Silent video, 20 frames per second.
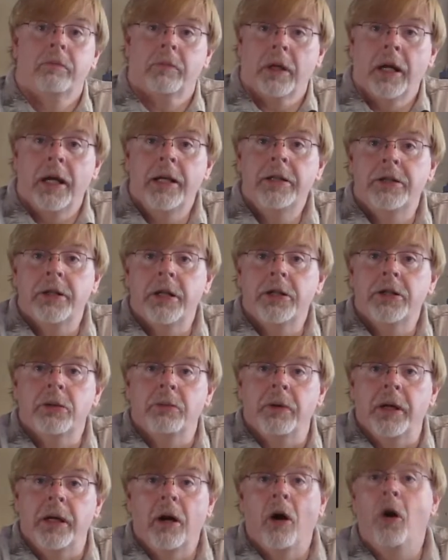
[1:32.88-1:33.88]
In such a
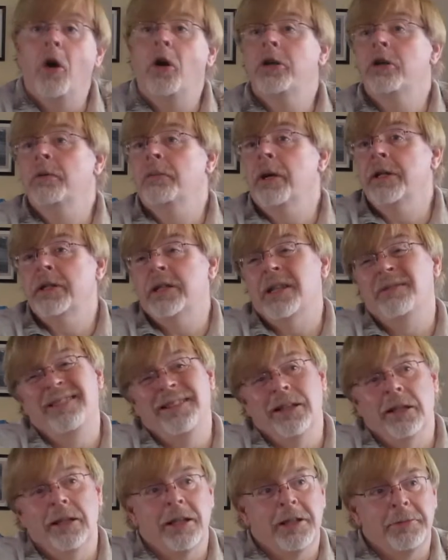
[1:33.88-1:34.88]
way, or you might say,
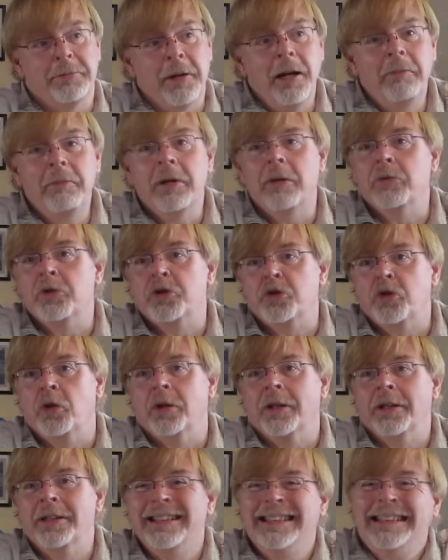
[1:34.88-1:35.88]
well, the experiment was wrong,
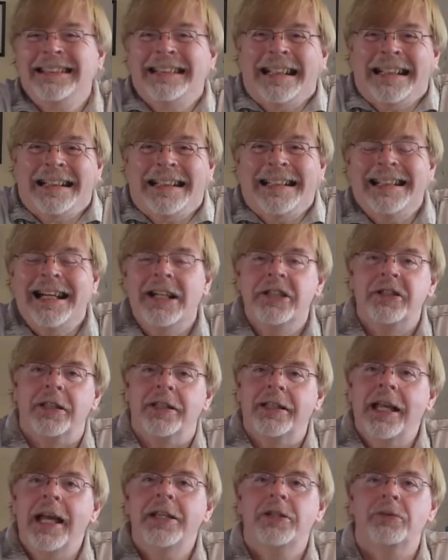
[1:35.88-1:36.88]
it didn't actually
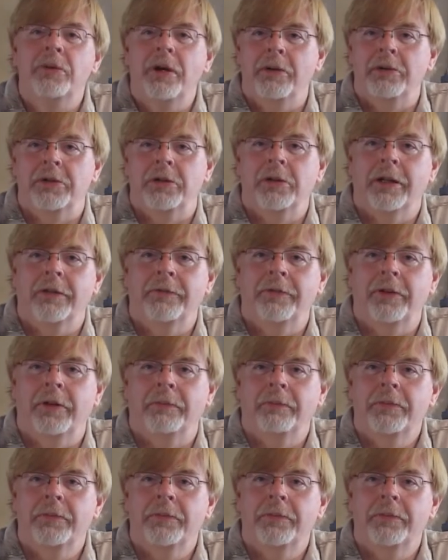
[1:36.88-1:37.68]
test what I was looking for.